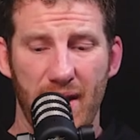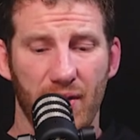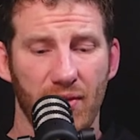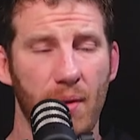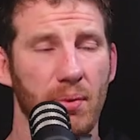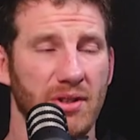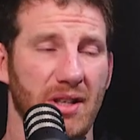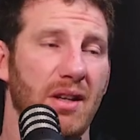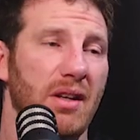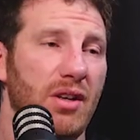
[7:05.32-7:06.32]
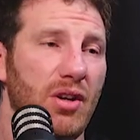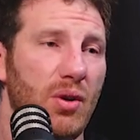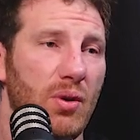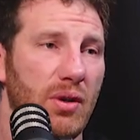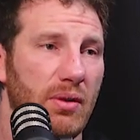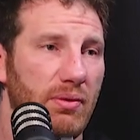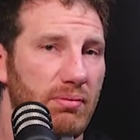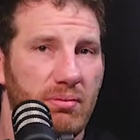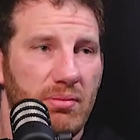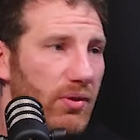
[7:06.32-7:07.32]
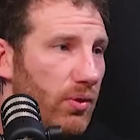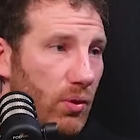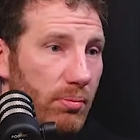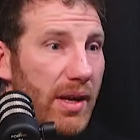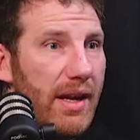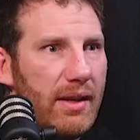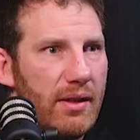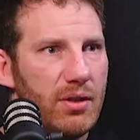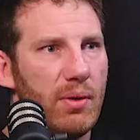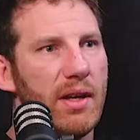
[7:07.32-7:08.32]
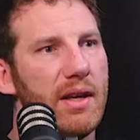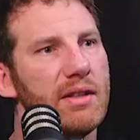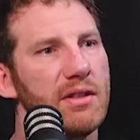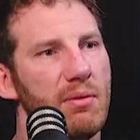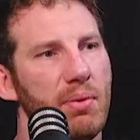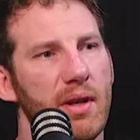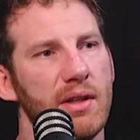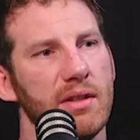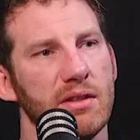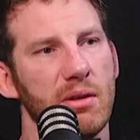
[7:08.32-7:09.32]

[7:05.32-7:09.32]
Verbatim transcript: they're representing you and or me in the 20 years that I put into